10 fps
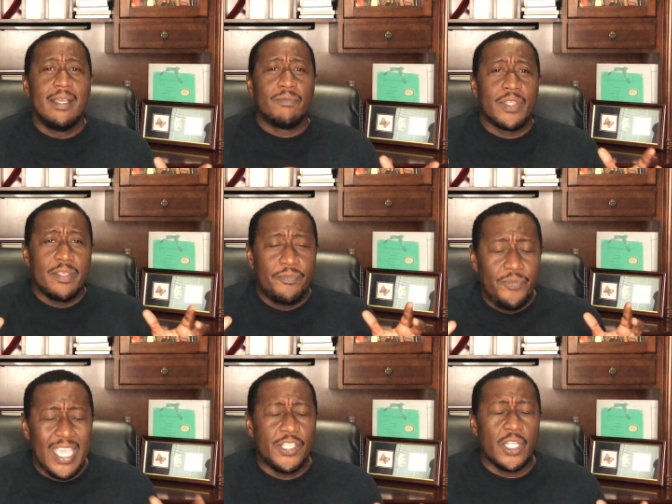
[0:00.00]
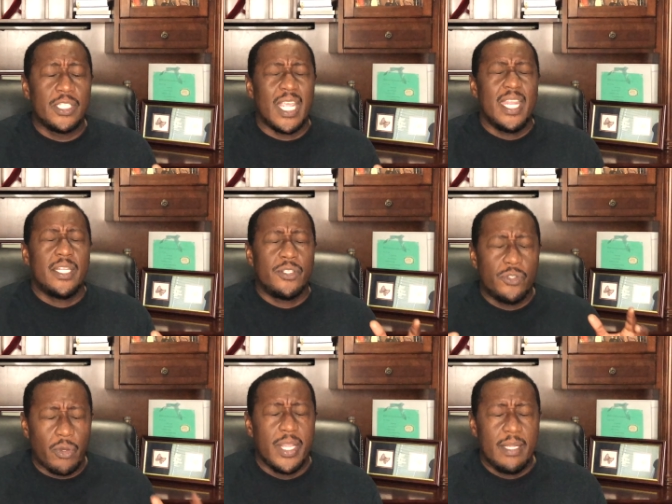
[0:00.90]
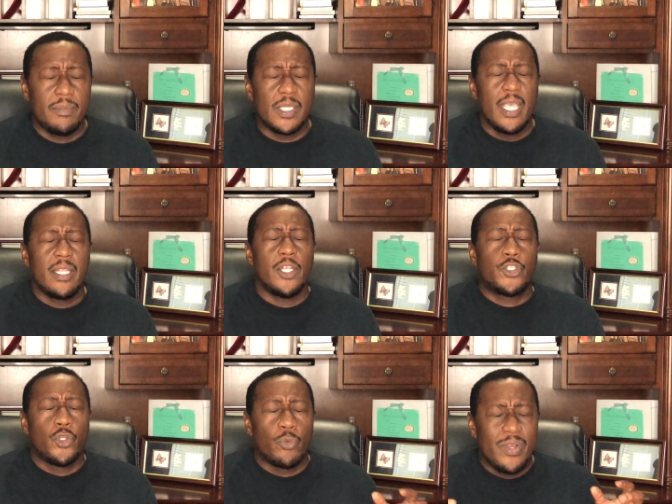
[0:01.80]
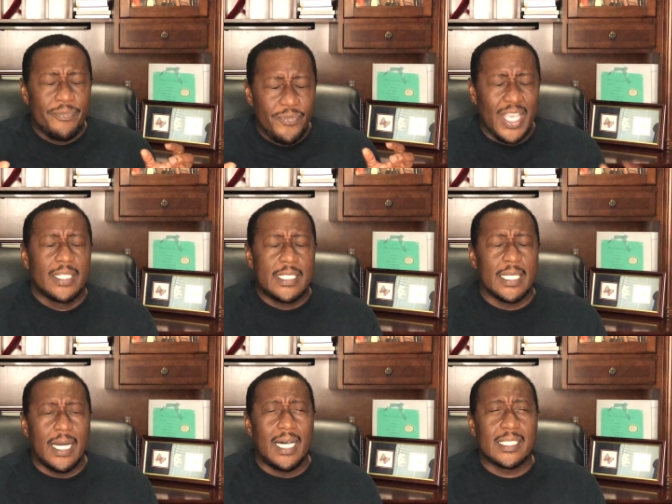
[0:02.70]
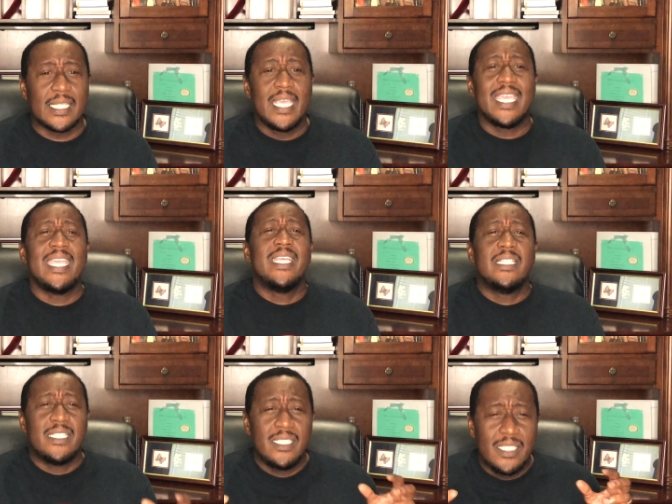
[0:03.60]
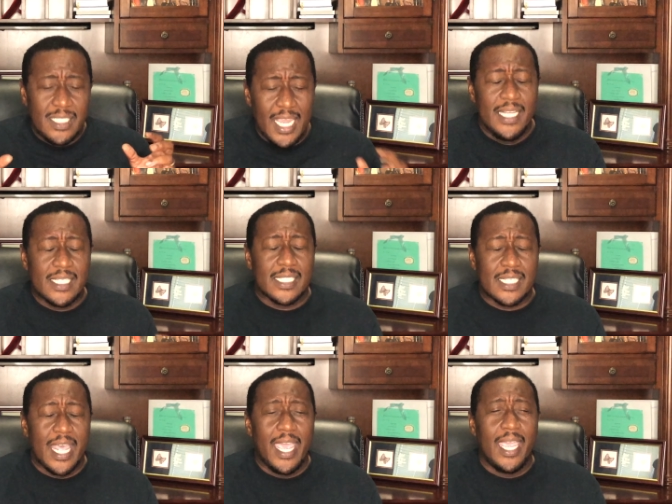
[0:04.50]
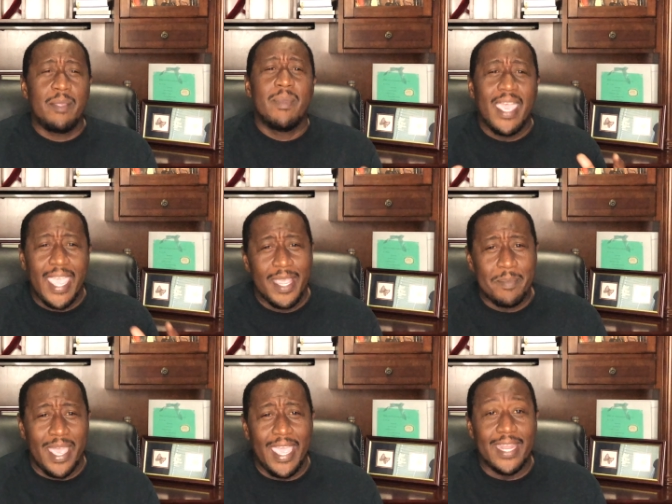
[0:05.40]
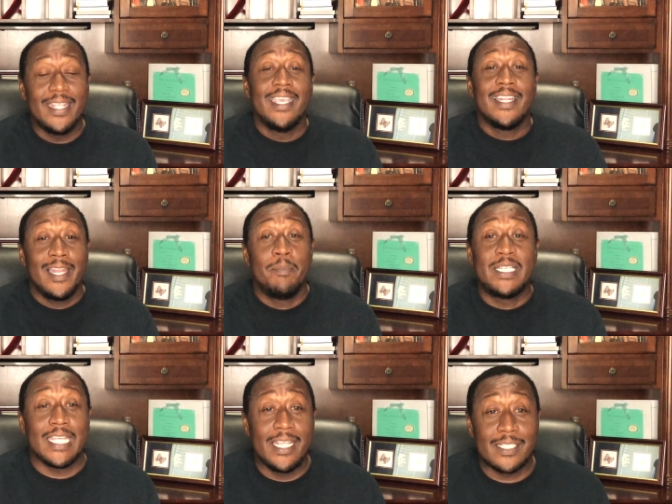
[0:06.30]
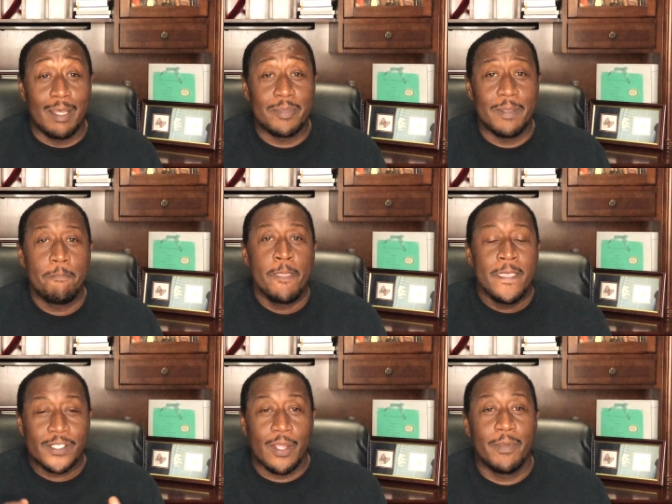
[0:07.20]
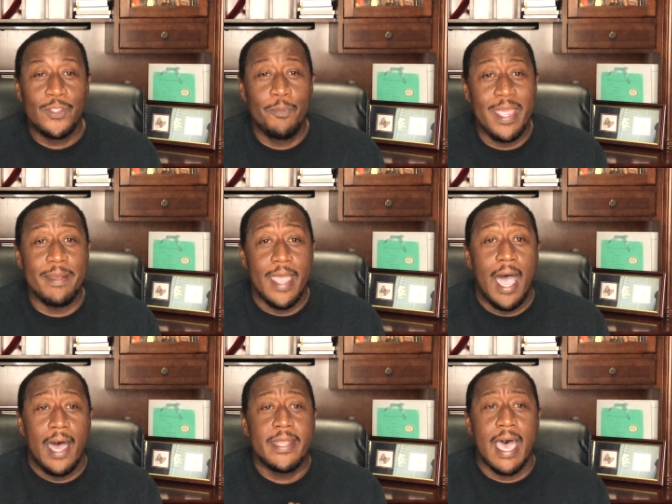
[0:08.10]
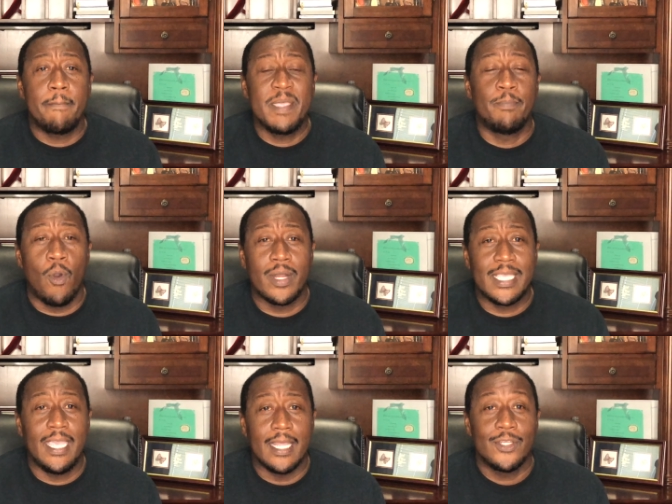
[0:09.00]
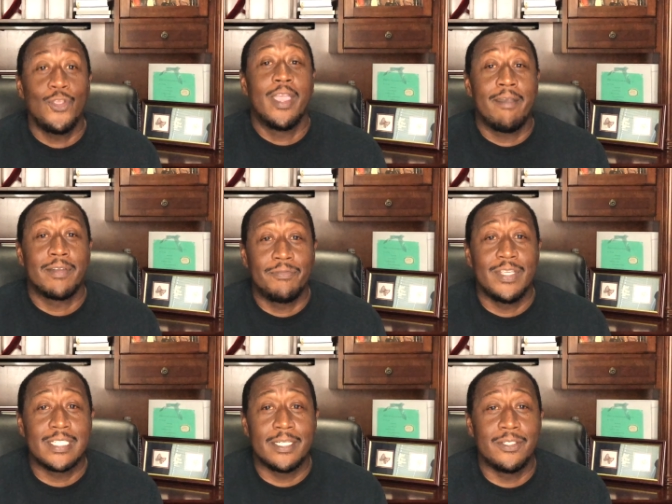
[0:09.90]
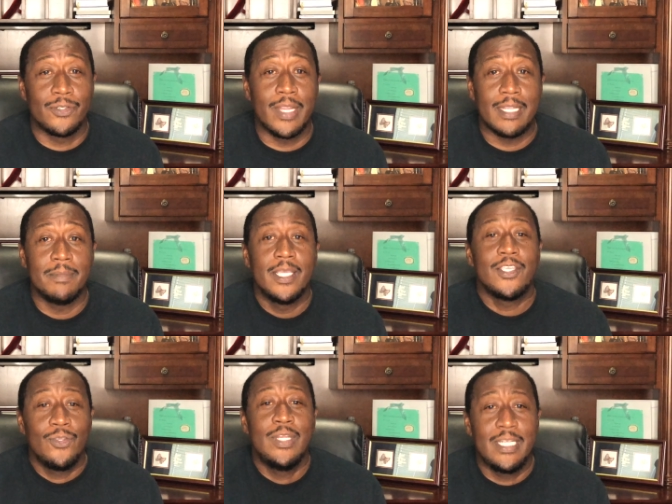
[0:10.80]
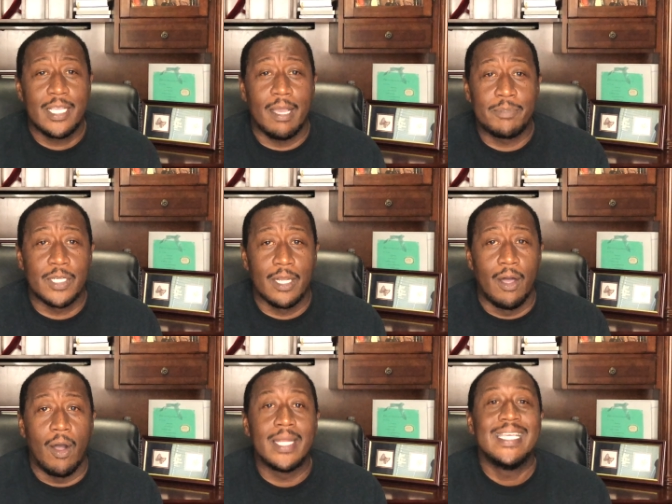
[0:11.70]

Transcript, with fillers: for the visions and the dreams that you're revealing to us. In Jesus' name, amen. Let me tell you something. Some of you may uh, not be born again. You're having a vision and a dream. You need to come to the Lord.